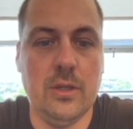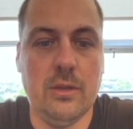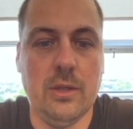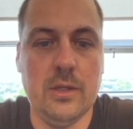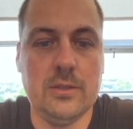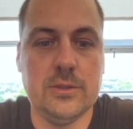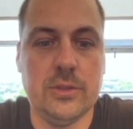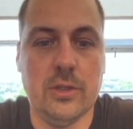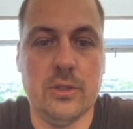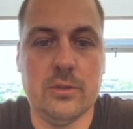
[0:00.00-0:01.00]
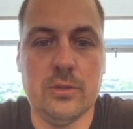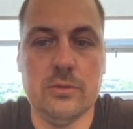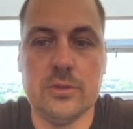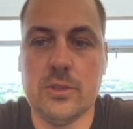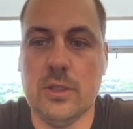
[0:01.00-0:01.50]
Next, you're gonna do
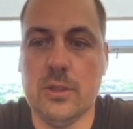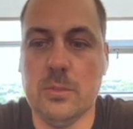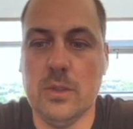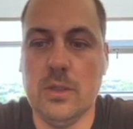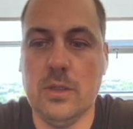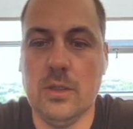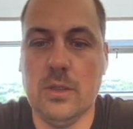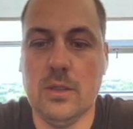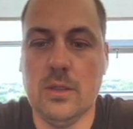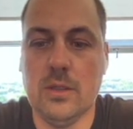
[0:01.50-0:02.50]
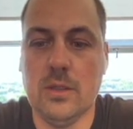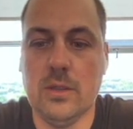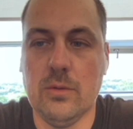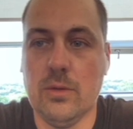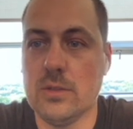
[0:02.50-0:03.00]
some.
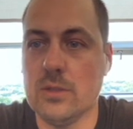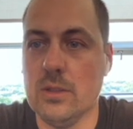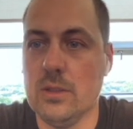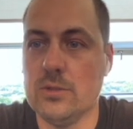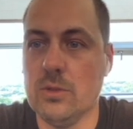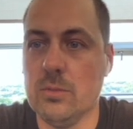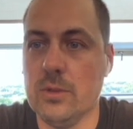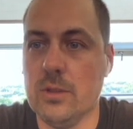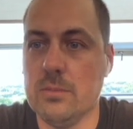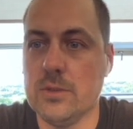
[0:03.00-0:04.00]
Actually, let's open it up.